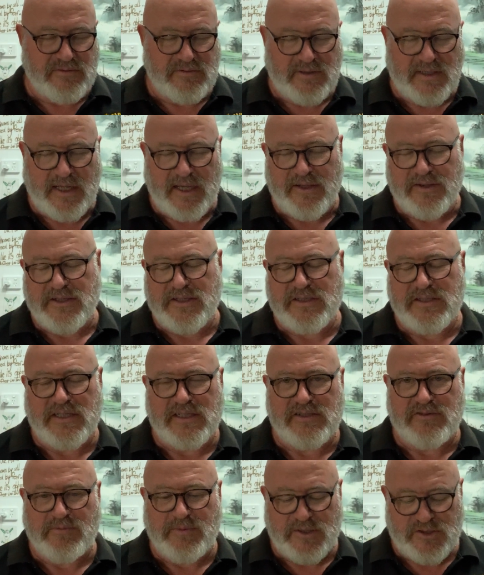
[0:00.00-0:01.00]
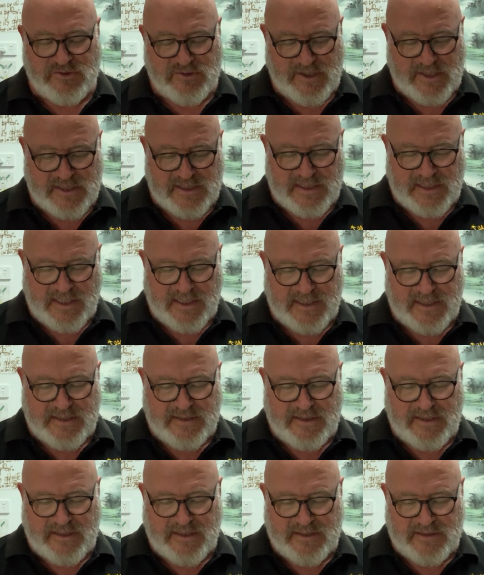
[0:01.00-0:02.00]
how these things have been translated,
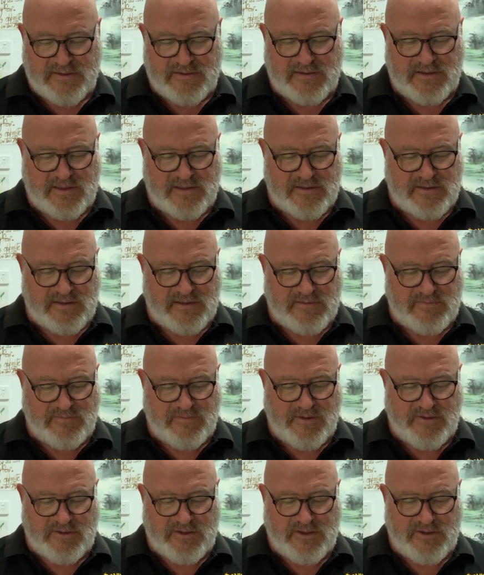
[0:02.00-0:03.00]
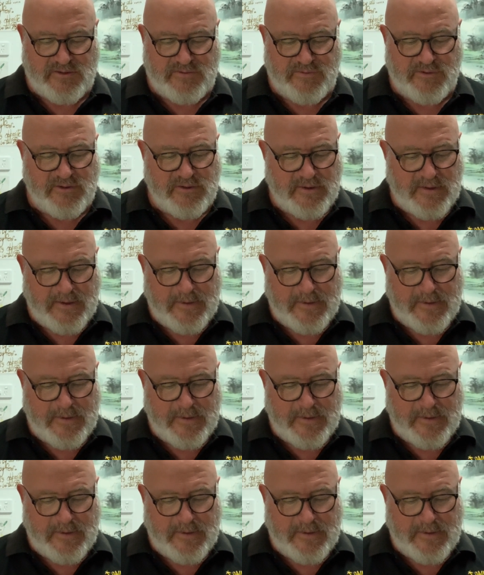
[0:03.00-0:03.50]
and it's very useful.